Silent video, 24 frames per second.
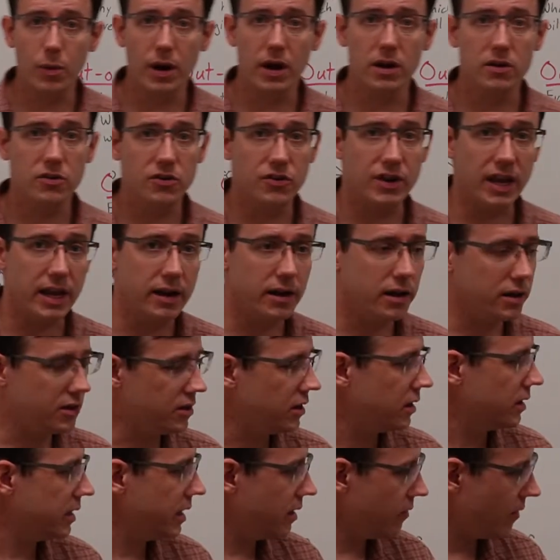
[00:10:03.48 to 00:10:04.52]
much data
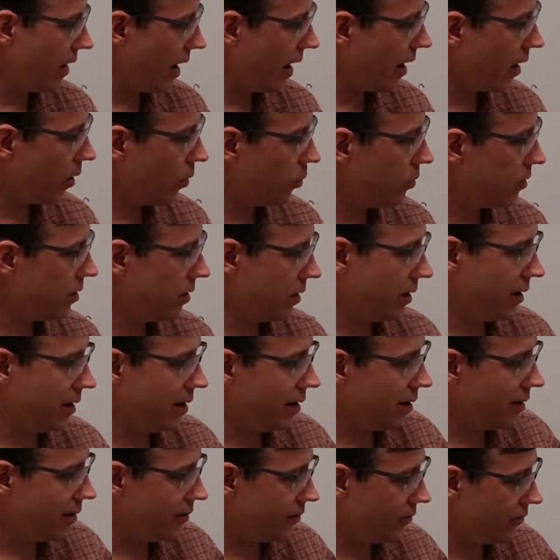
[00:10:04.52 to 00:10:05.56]
to leave out
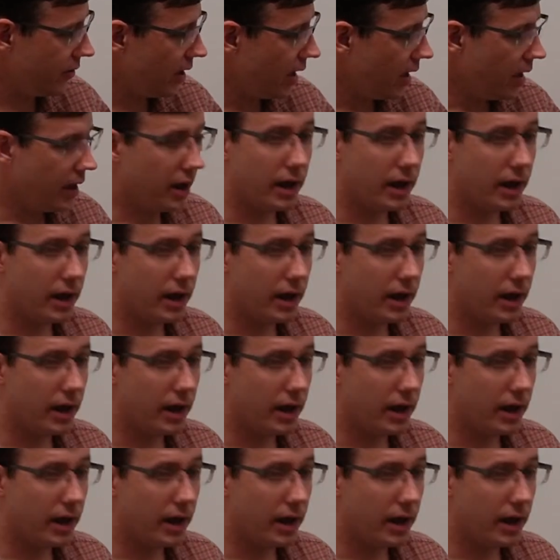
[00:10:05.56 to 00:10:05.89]
is